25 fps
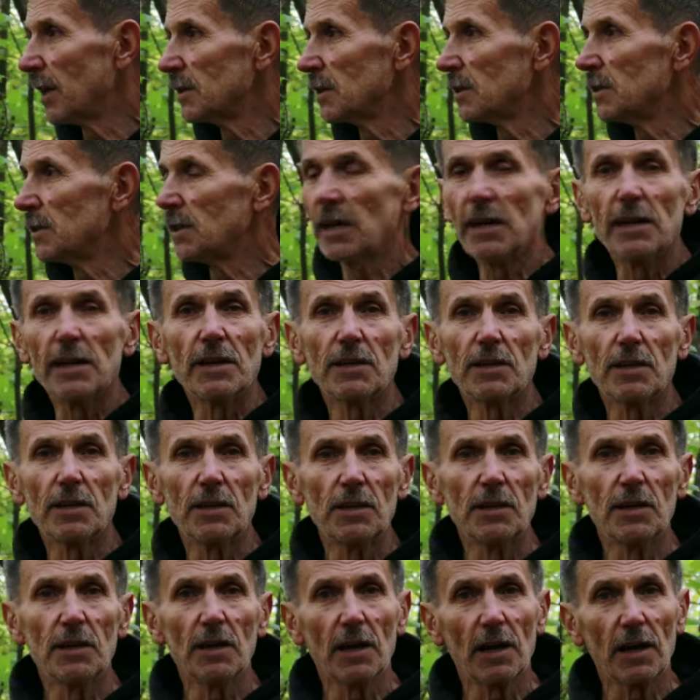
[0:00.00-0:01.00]
there are some
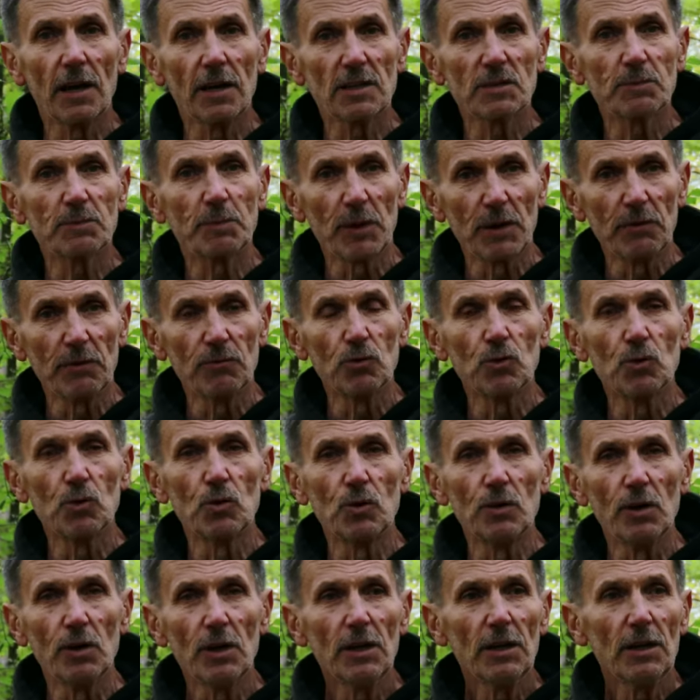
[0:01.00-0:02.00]
legends regarding the
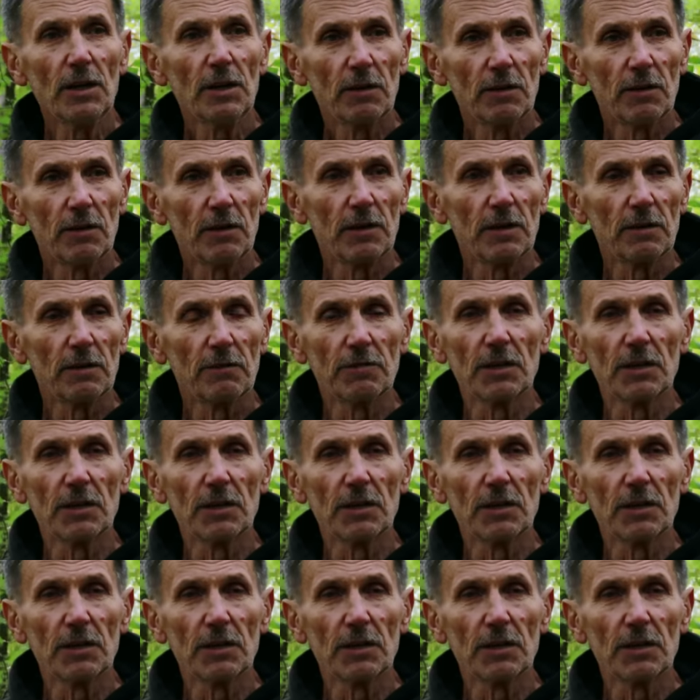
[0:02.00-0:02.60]
characteristics